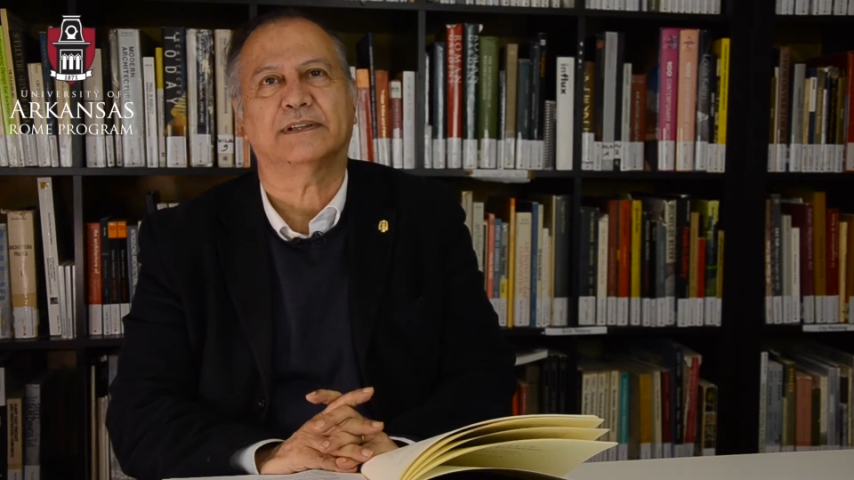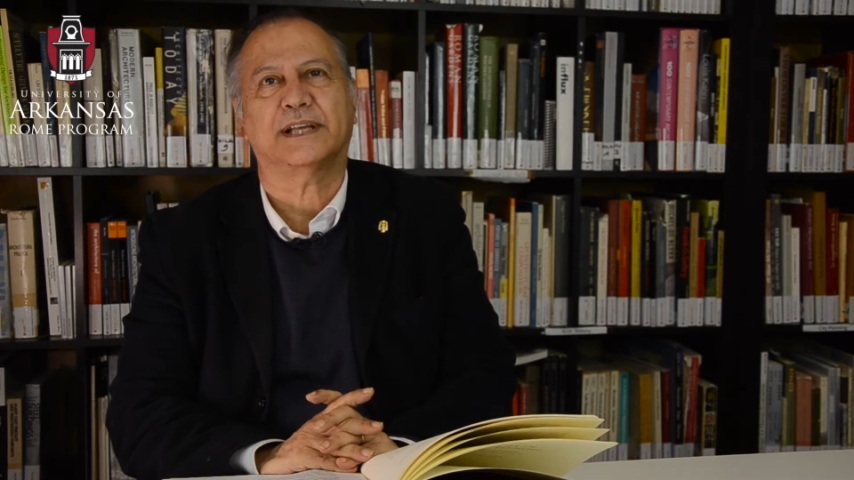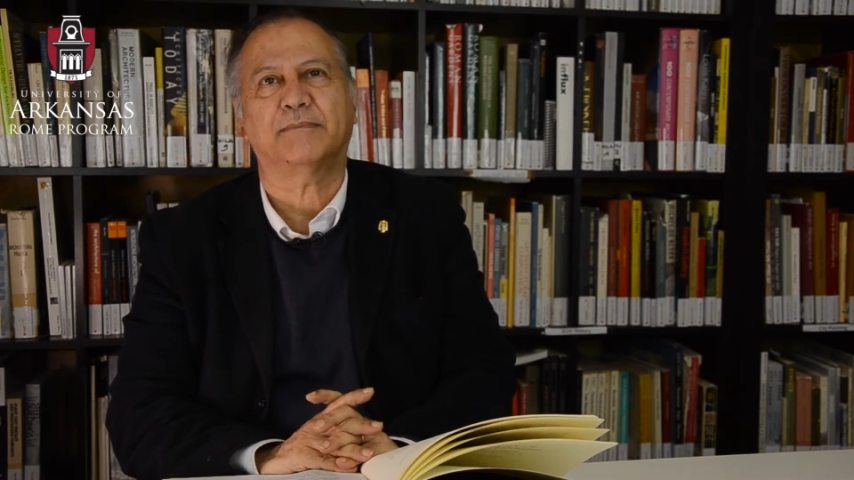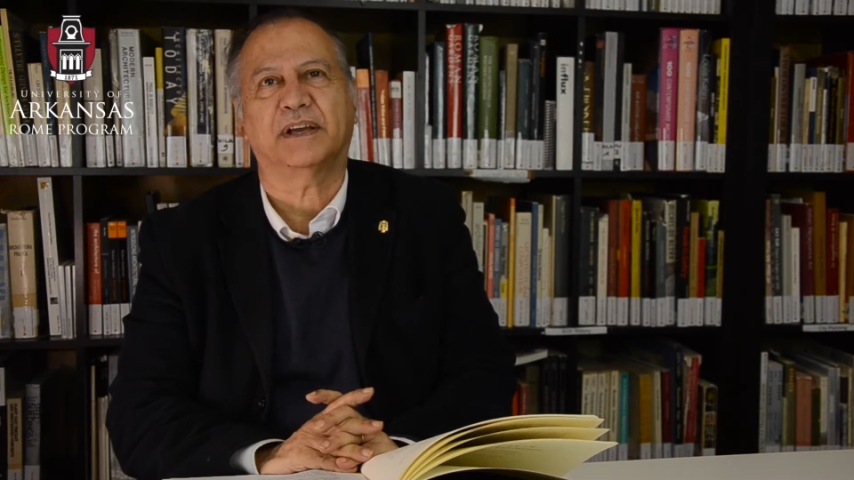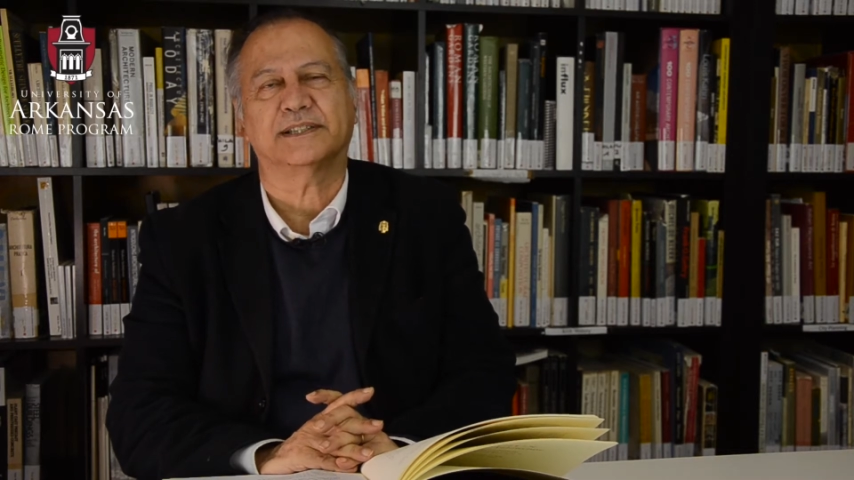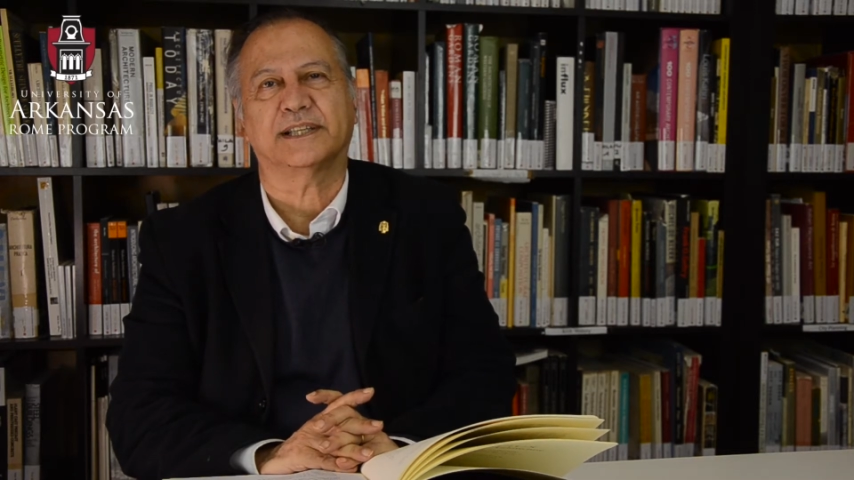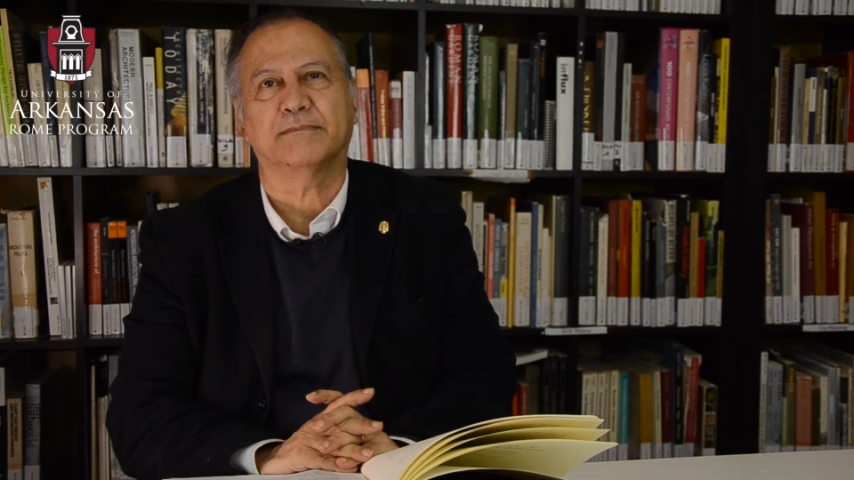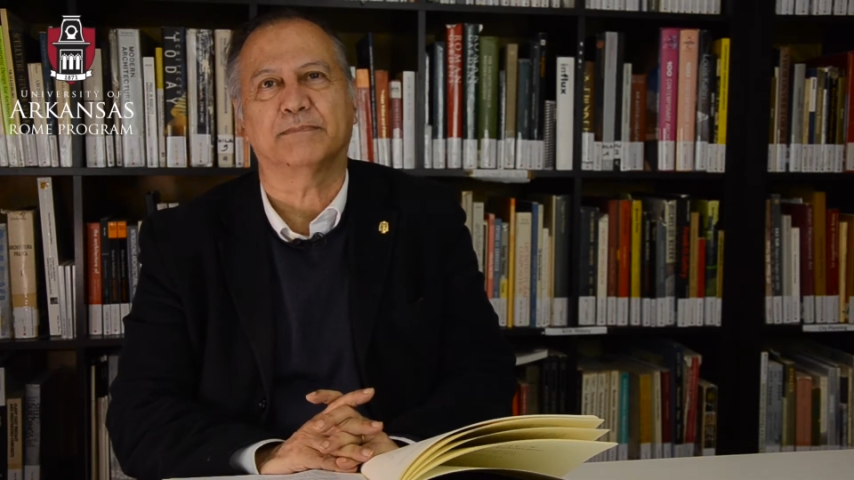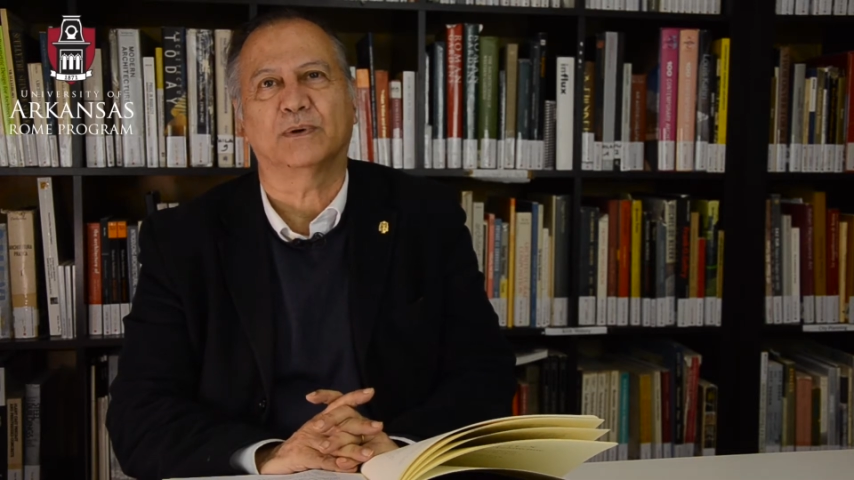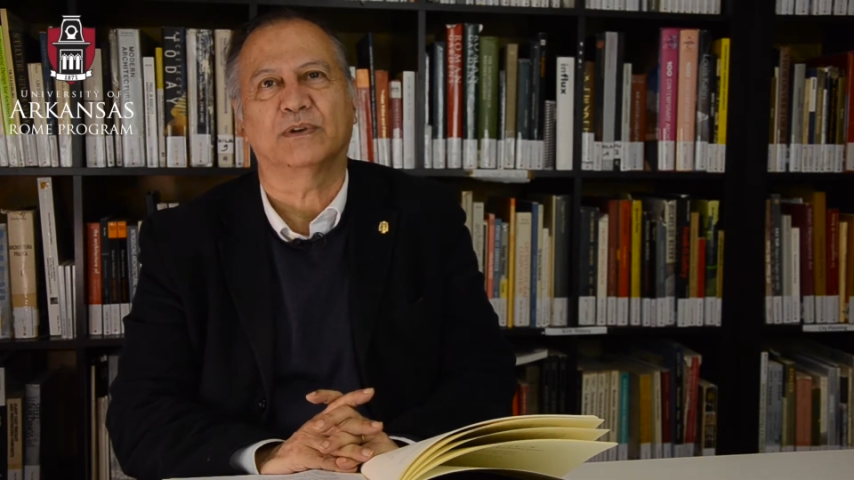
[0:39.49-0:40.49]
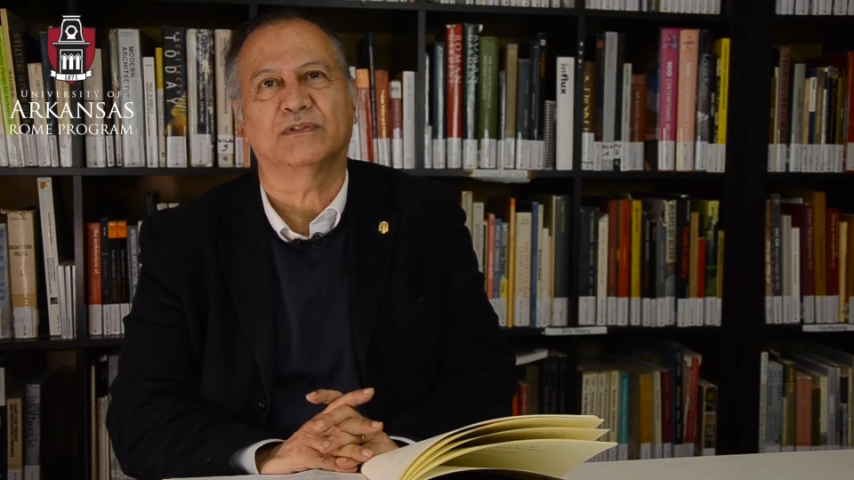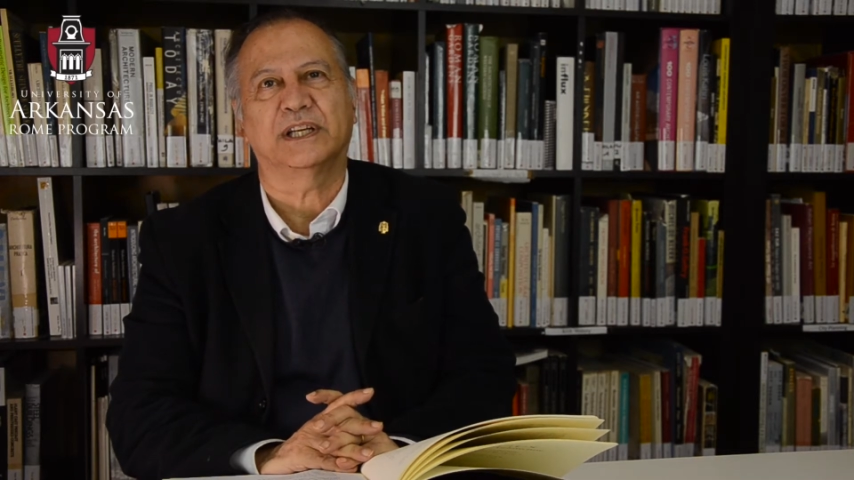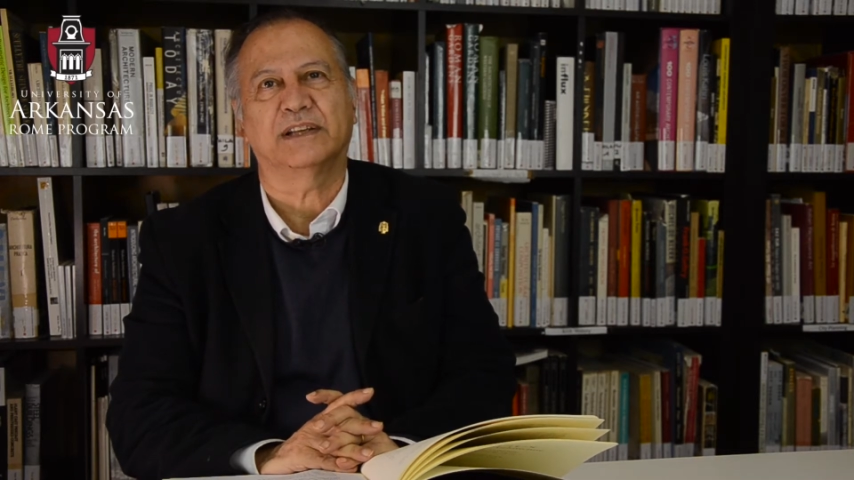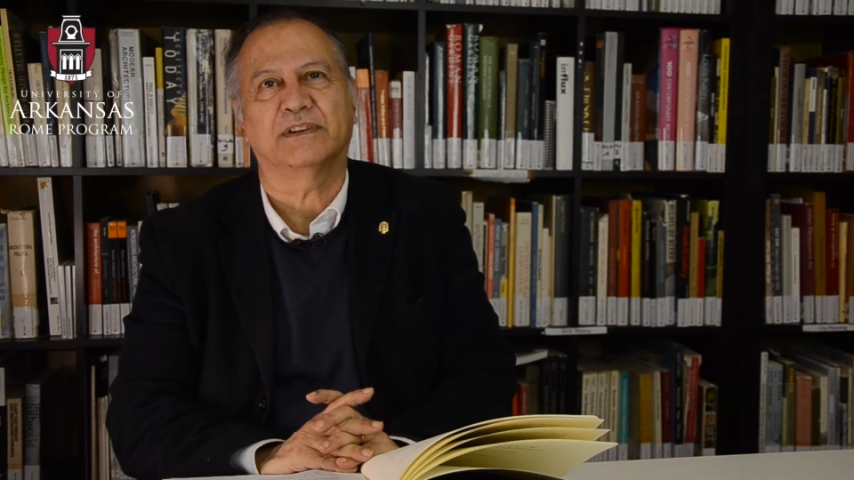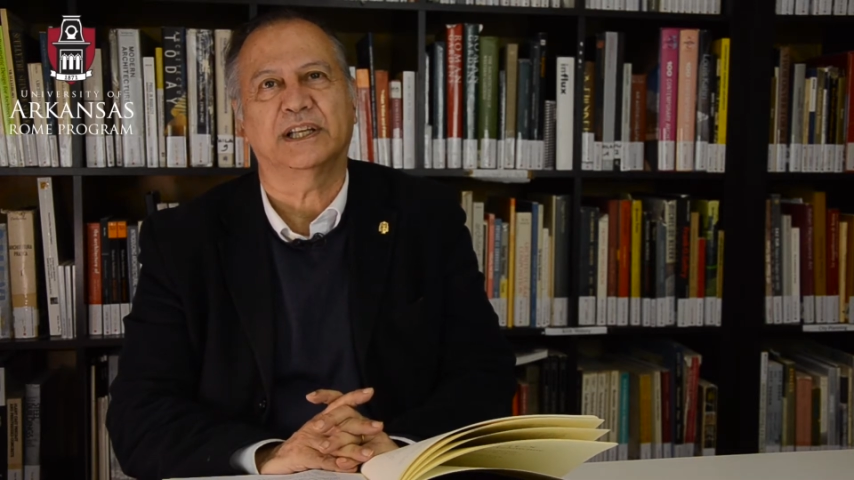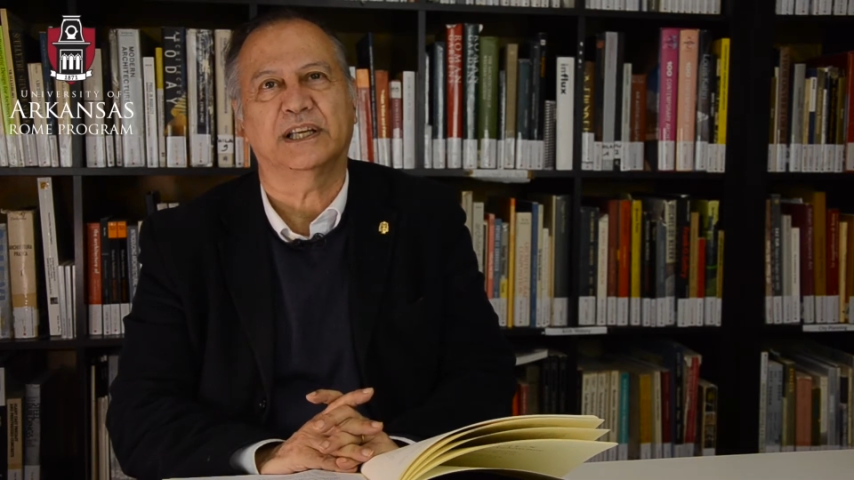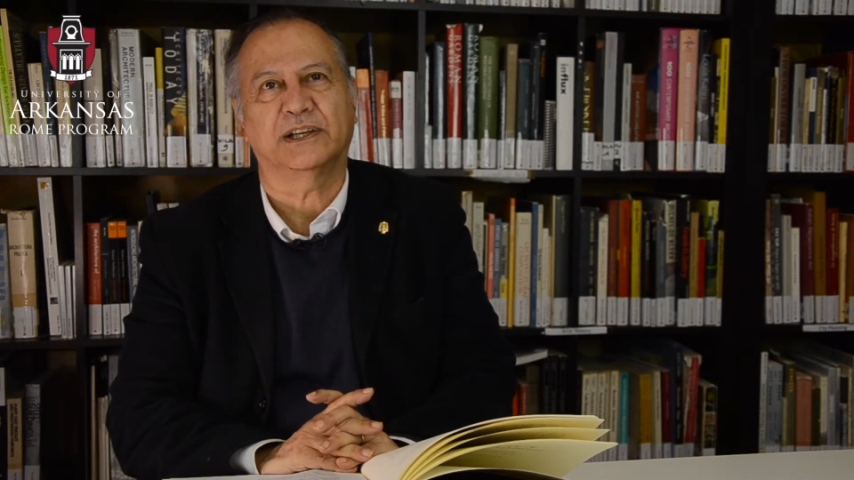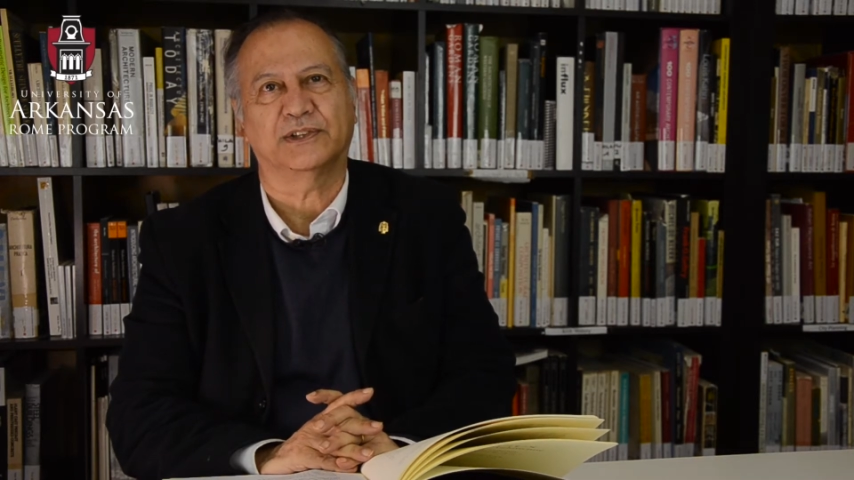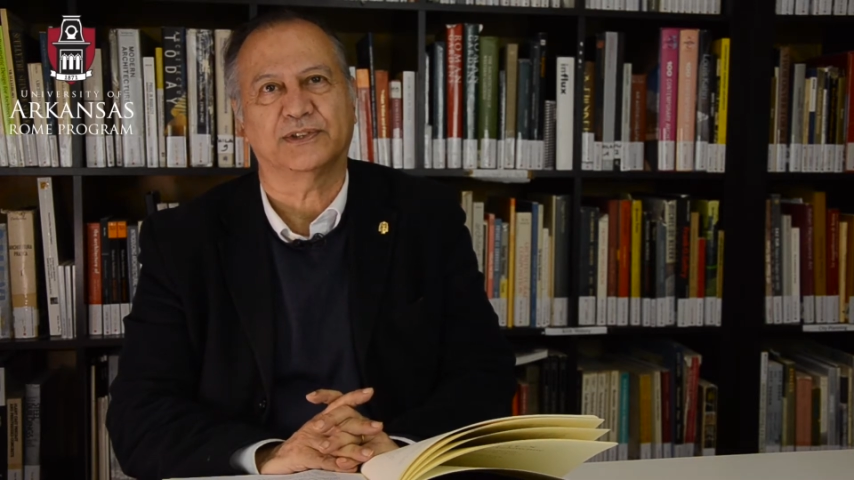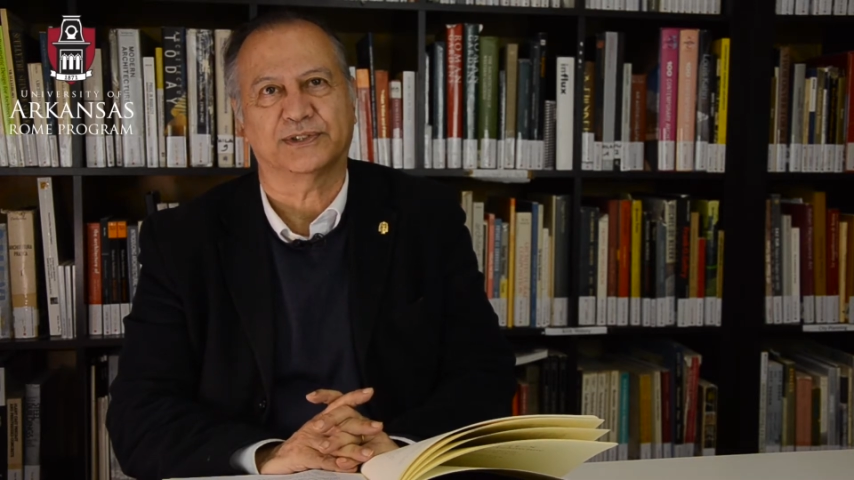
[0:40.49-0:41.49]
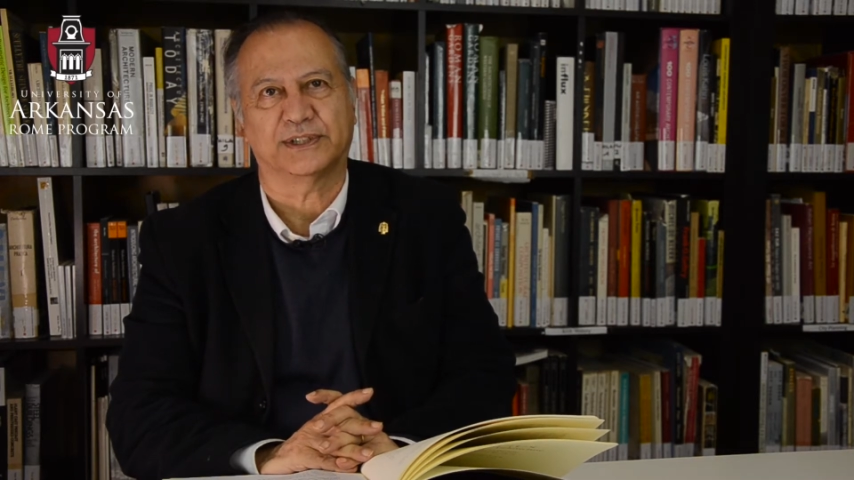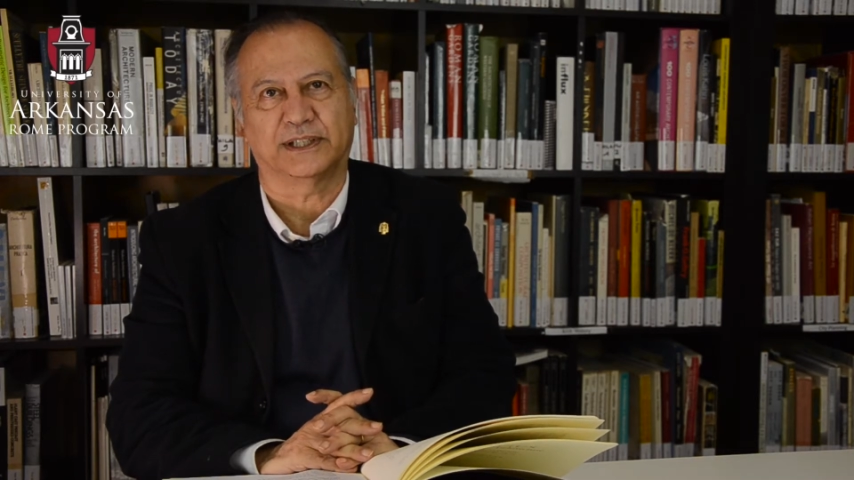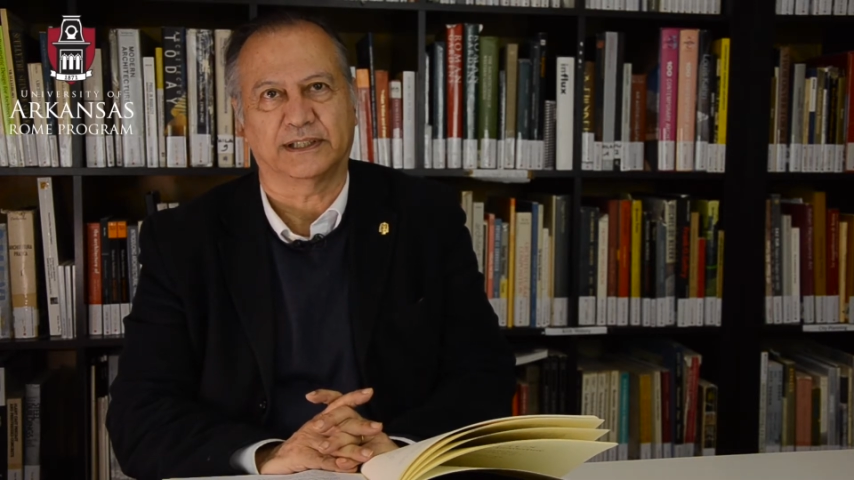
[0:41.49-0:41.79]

some examples very interesting.